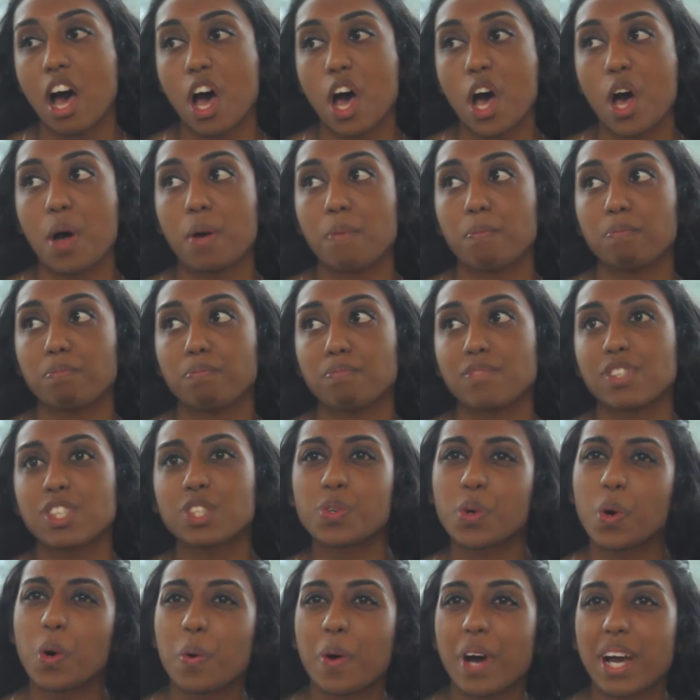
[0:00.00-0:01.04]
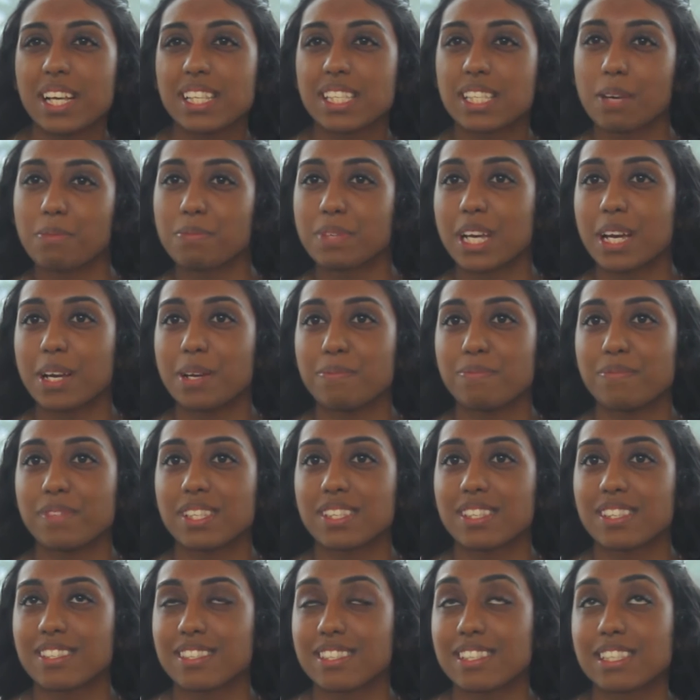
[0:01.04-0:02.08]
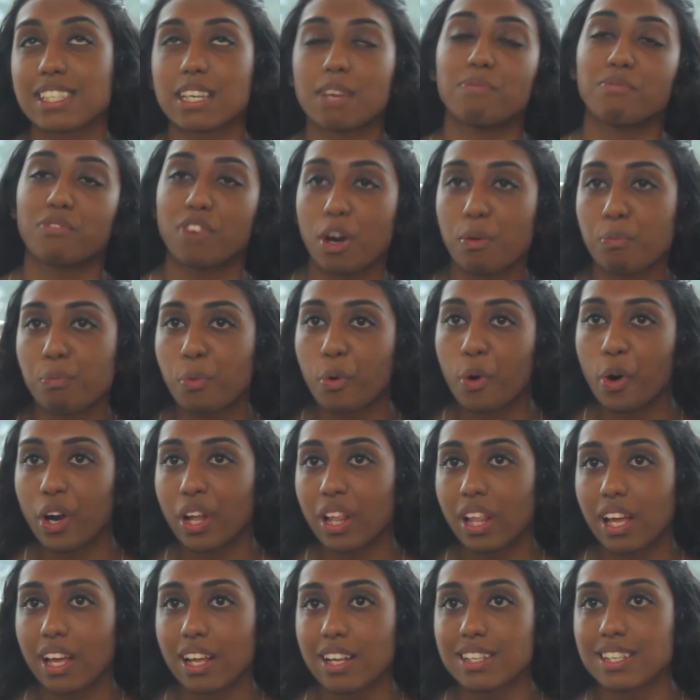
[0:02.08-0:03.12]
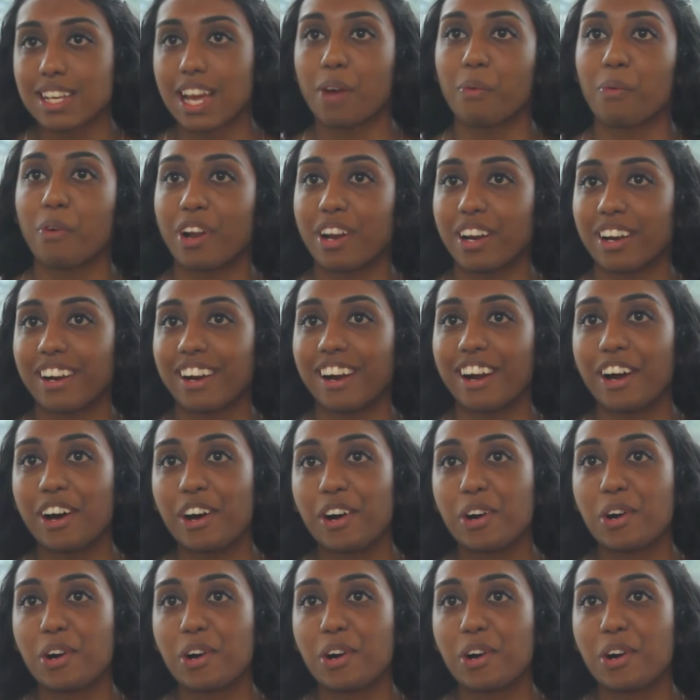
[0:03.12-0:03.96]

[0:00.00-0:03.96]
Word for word: Um, school-wise, sometimes since I'm from Portland, I wonder,